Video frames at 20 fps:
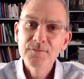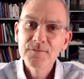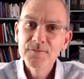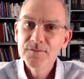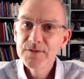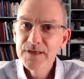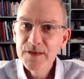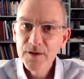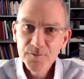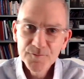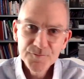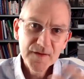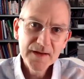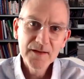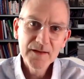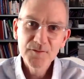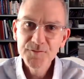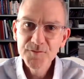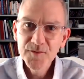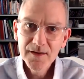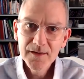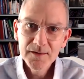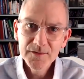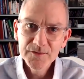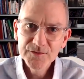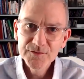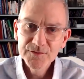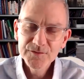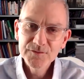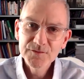you know, fail
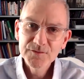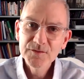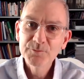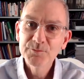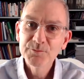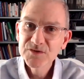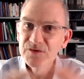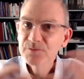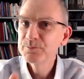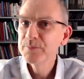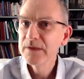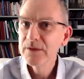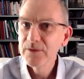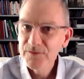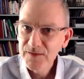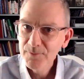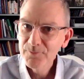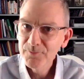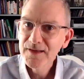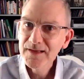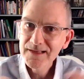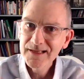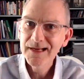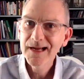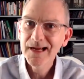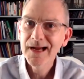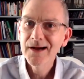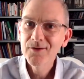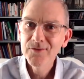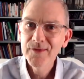fast, just build something, get it
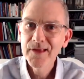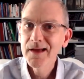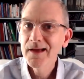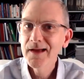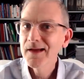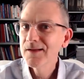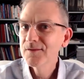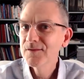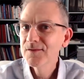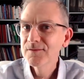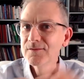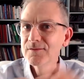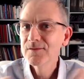out there,